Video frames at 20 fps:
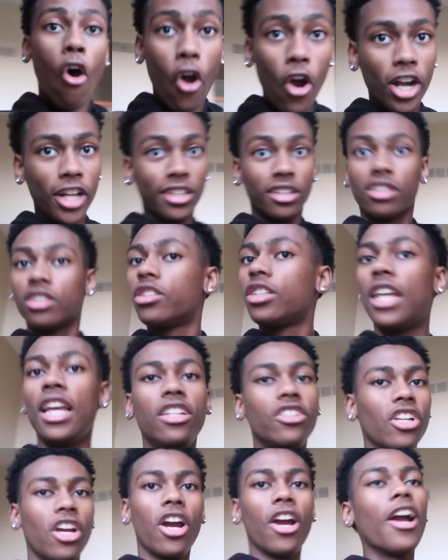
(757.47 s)
or
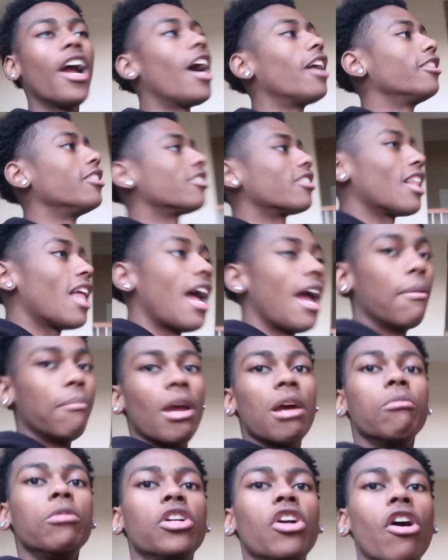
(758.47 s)
teaching her how to slide,
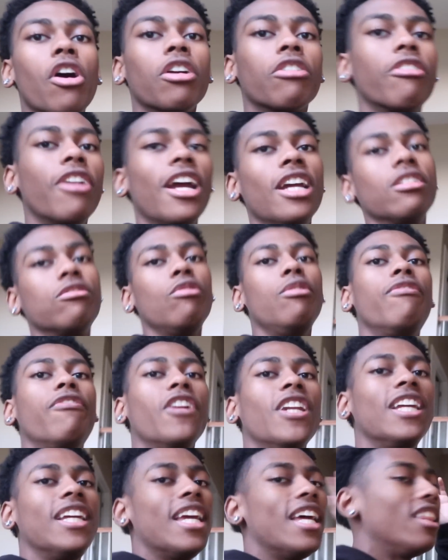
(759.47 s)
man. We going crazy. We
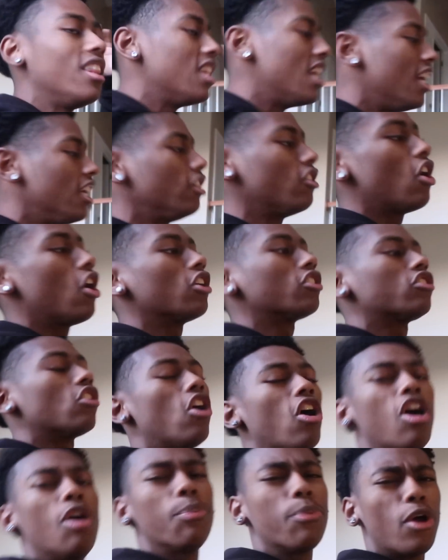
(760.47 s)
finna get lit, y'all.
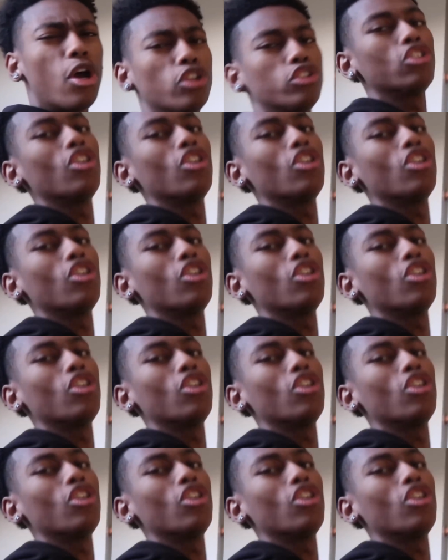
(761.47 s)
So I hope y'all